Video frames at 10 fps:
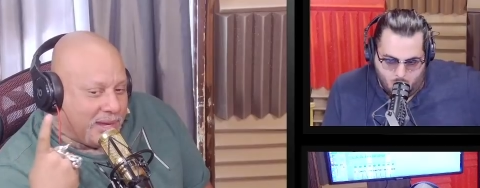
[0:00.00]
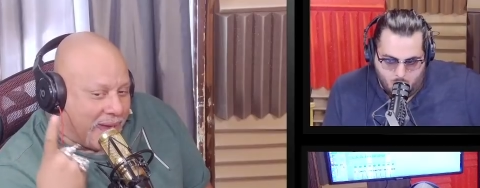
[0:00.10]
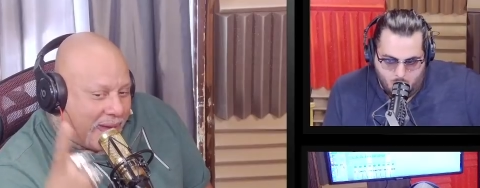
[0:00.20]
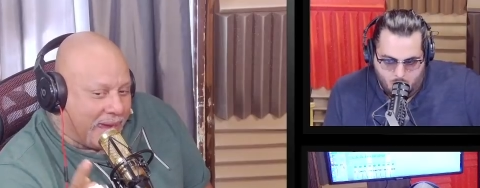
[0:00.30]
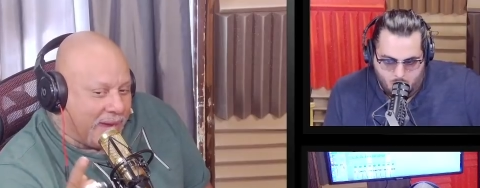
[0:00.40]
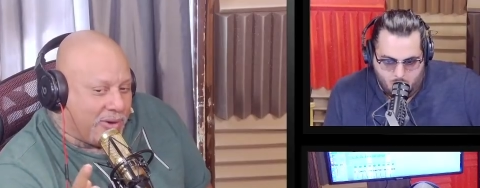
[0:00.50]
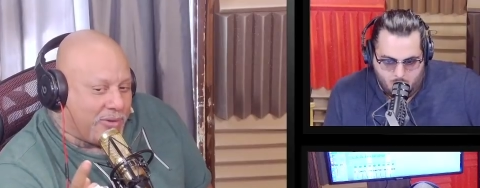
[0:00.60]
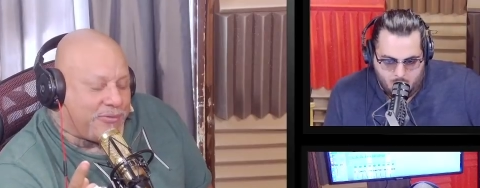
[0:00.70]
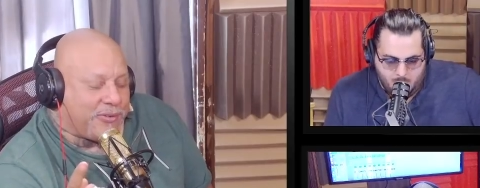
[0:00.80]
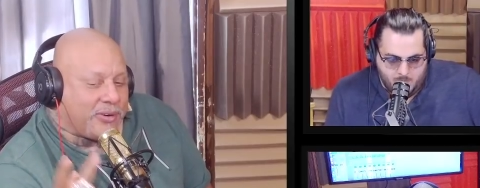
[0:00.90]

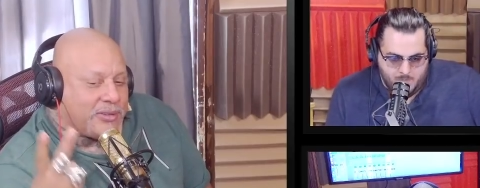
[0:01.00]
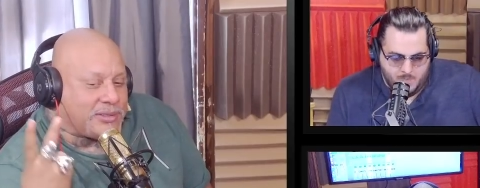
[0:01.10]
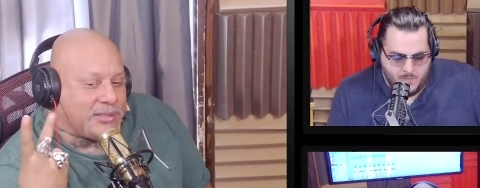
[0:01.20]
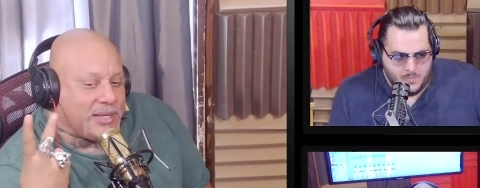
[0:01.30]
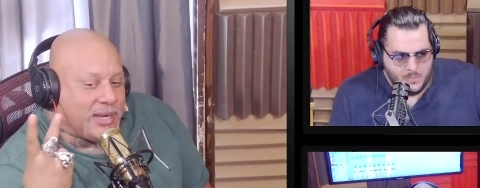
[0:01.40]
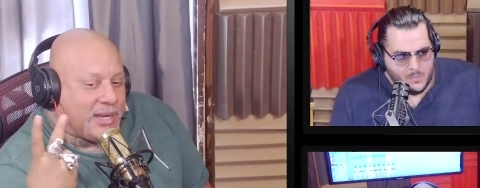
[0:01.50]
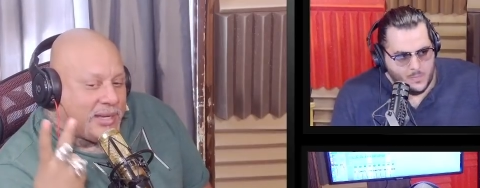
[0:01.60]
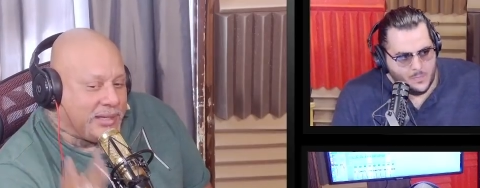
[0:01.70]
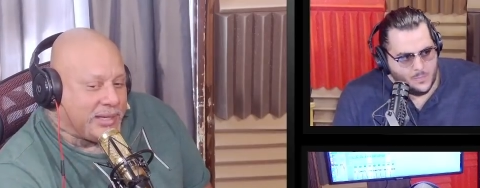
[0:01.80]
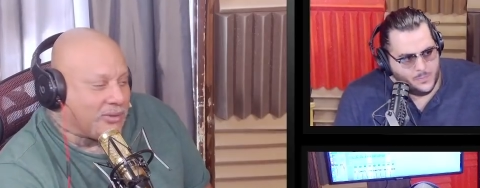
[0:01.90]
Speaker 1: anger first,
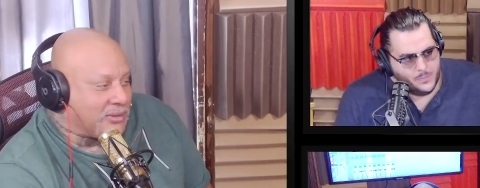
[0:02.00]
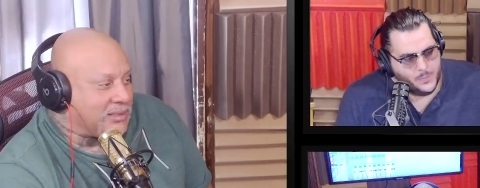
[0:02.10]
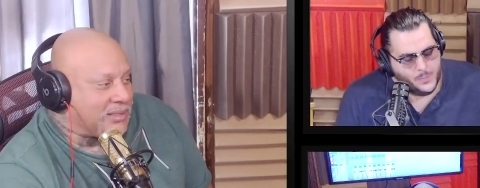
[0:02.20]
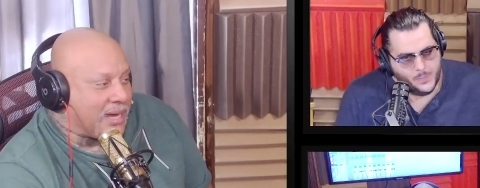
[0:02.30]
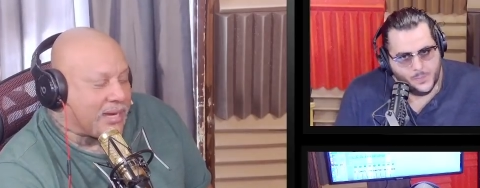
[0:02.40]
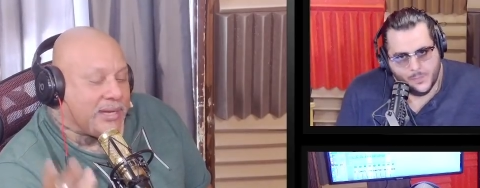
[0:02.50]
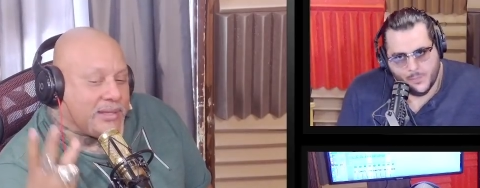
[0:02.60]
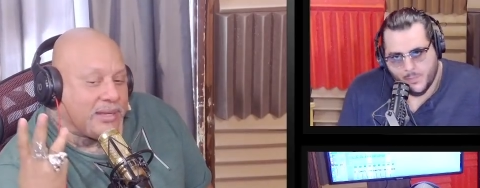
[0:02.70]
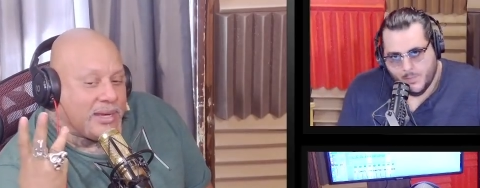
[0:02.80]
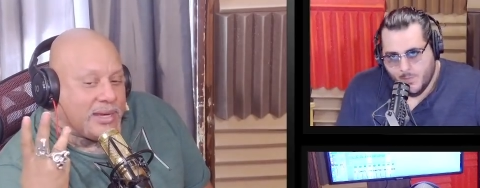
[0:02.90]
guilt
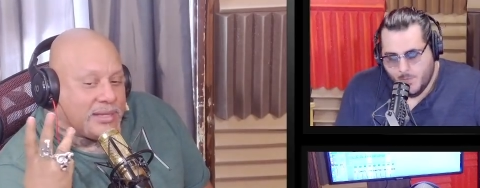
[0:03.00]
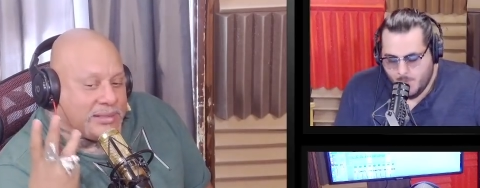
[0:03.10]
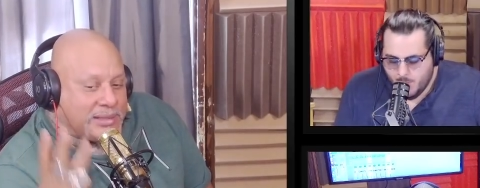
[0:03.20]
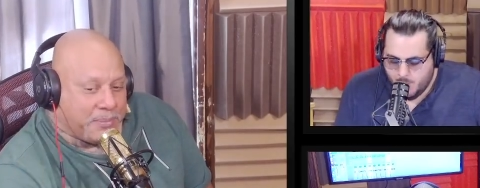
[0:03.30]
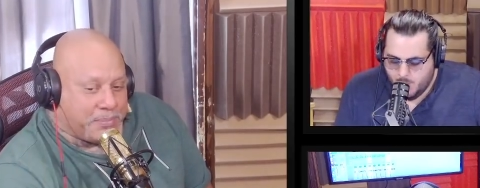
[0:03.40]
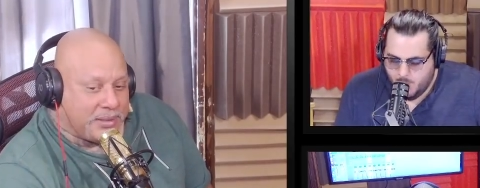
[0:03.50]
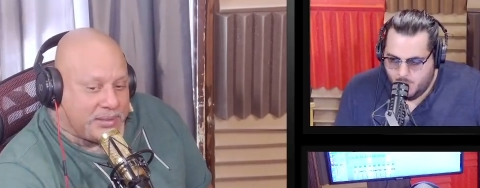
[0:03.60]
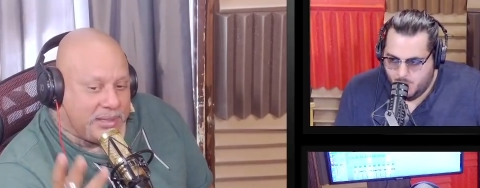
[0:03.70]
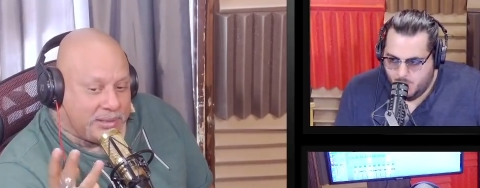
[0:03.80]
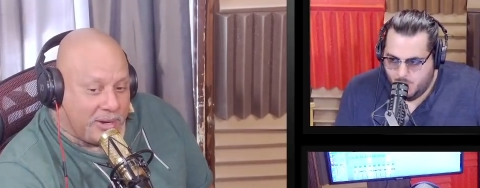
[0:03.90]
second,
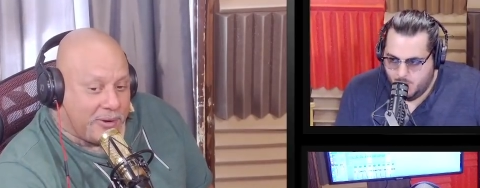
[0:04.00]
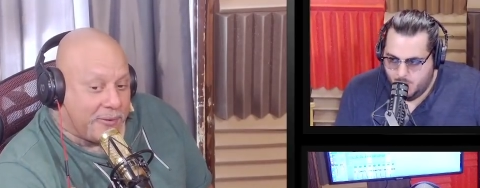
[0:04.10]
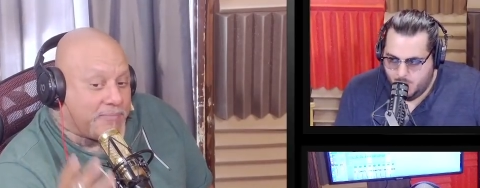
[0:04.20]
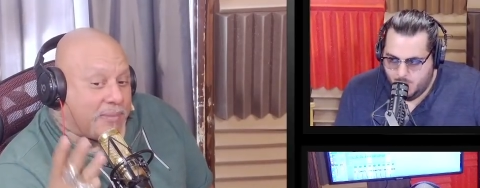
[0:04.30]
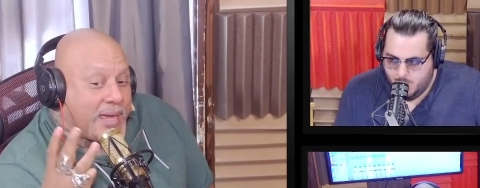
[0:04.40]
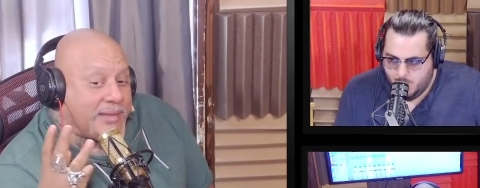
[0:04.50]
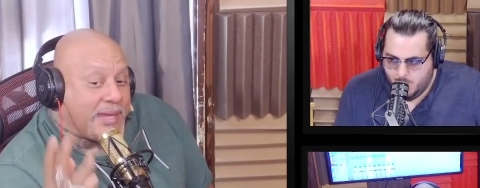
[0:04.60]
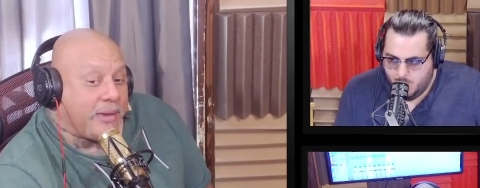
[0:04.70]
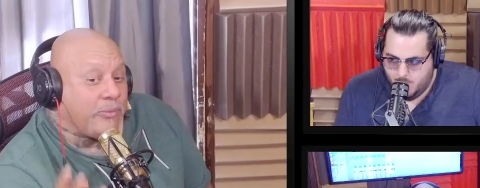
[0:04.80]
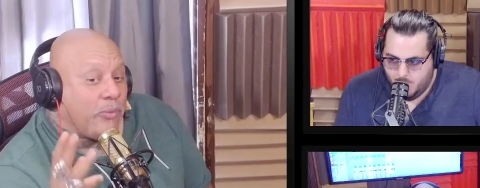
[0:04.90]
sympathy third. And
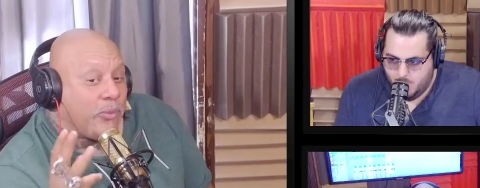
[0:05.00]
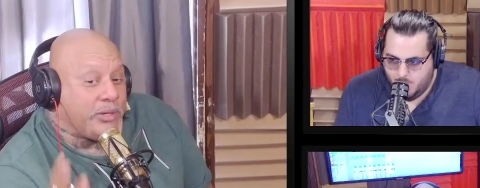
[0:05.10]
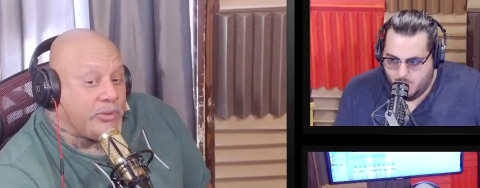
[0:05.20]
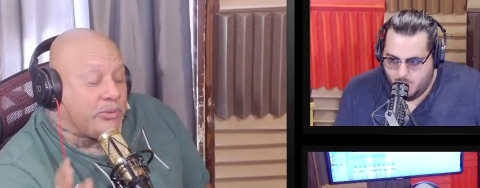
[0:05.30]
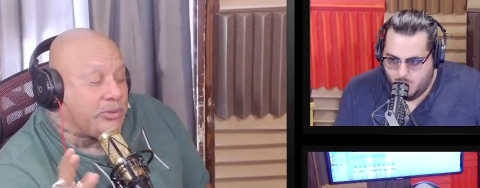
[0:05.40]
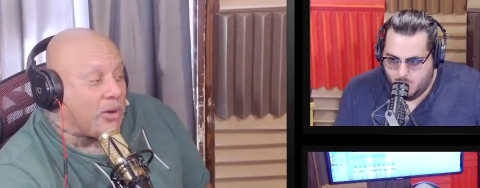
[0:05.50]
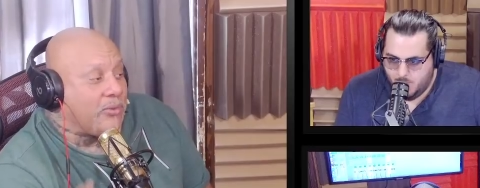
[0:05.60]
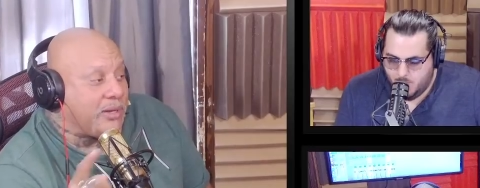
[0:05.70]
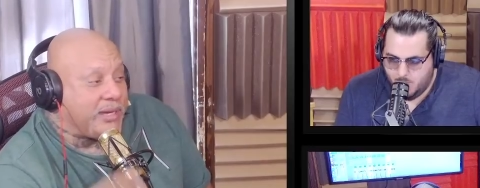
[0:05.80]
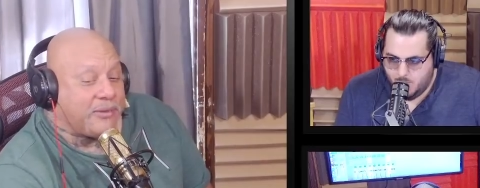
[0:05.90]
then when you
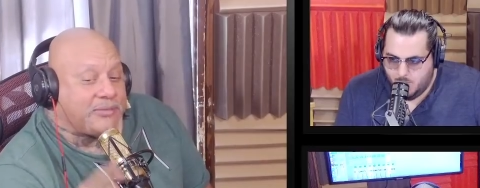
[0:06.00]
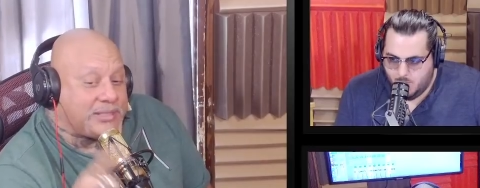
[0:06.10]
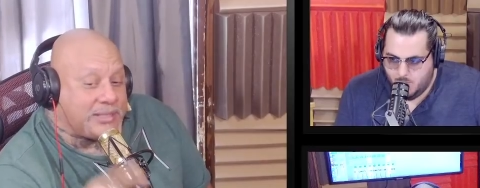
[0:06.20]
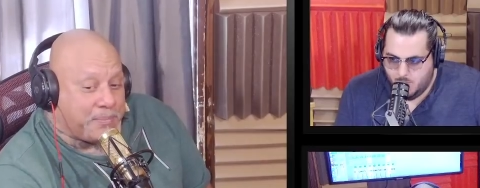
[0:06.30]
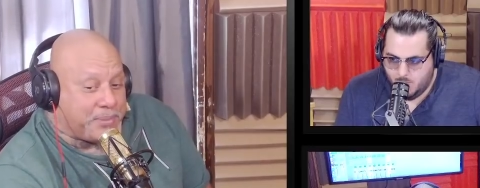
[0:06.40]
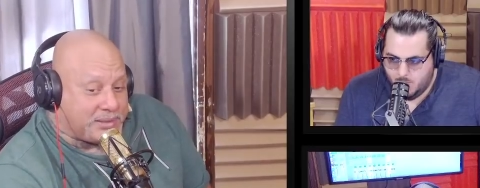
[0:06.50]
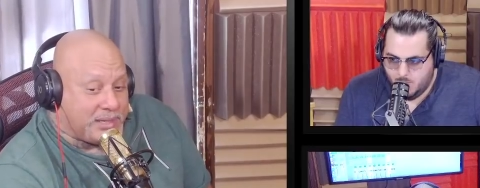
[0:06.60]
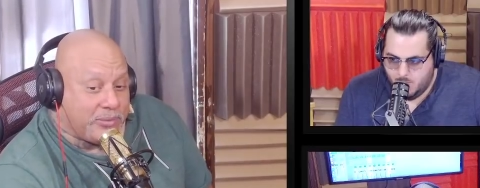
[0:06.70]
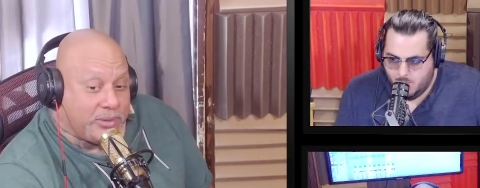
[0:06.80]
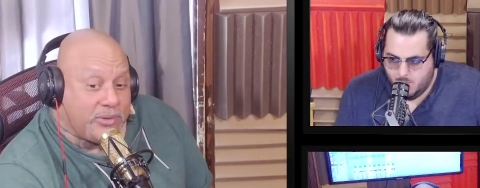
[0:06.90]
don't give
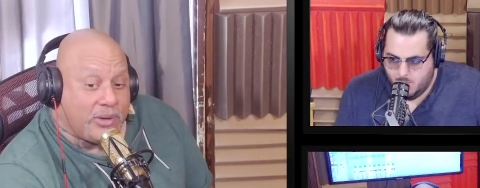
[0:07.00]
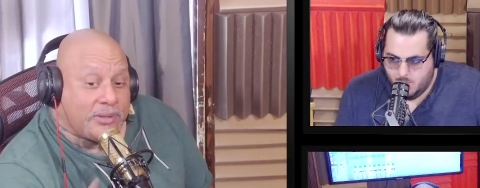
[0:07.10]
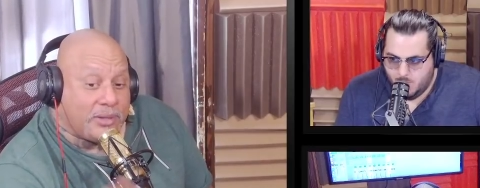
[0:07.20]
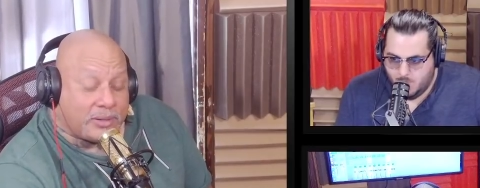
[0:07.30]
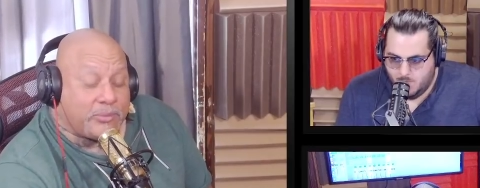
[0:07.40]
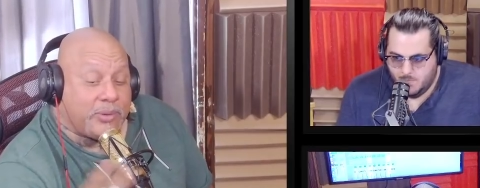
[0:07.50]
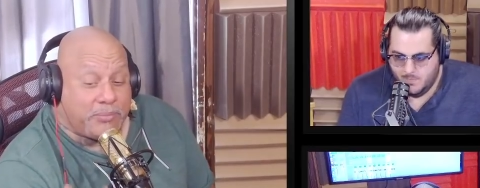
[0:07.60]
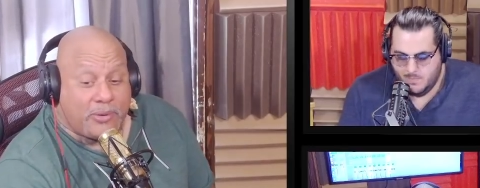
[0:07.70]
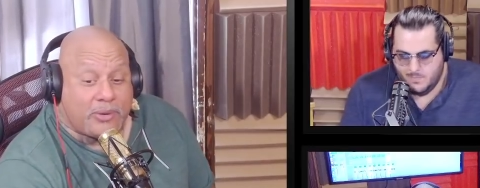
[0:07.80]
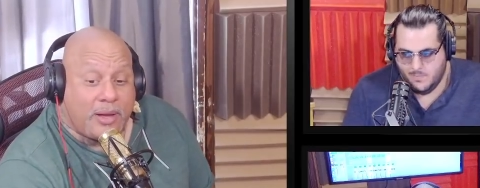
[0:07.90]
sympathy, when you go, look, we
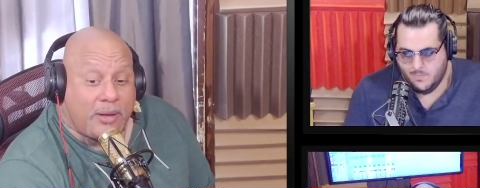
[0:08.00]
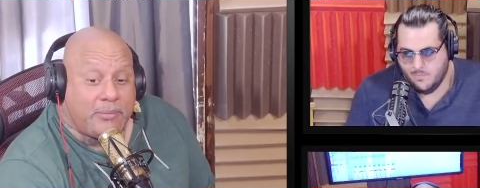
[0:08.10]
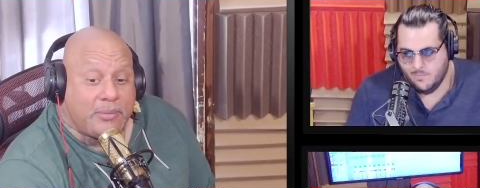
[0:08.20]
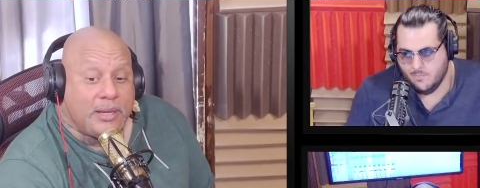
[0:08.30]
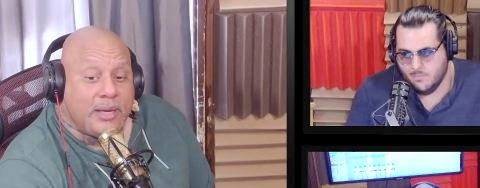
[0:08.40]
broke up.